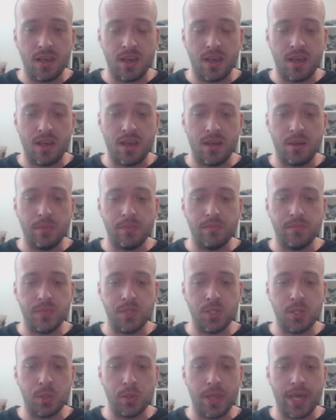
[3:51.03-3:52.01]

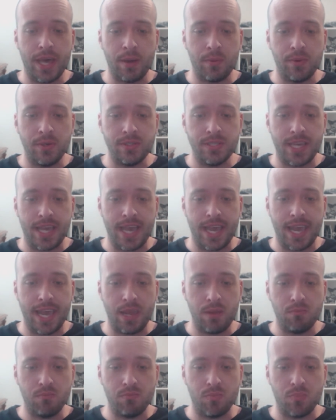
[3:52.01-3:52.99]
So that was
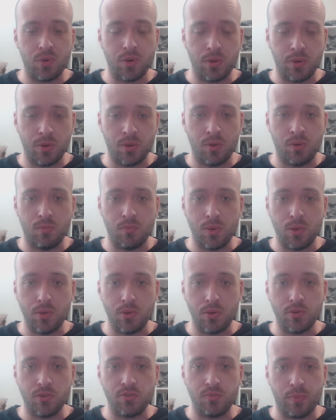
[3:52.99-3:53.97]
a brutal,
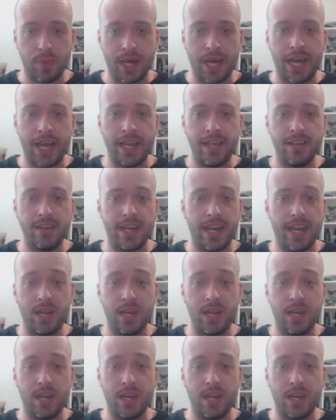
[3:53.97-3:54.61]
brutal spot,